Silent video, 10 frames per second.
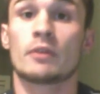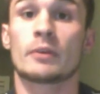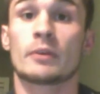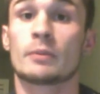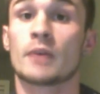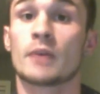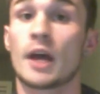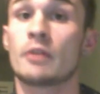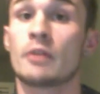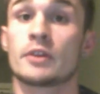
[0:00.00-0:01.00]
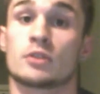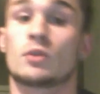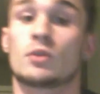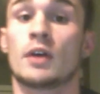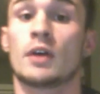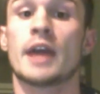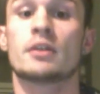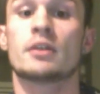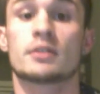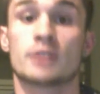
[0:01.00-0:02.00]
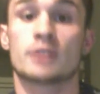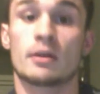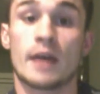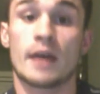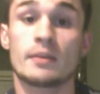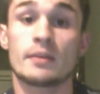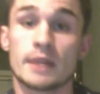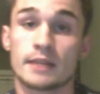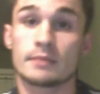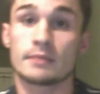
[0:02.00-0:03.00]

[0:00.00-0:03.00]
from other than your school, and you can start having meetings,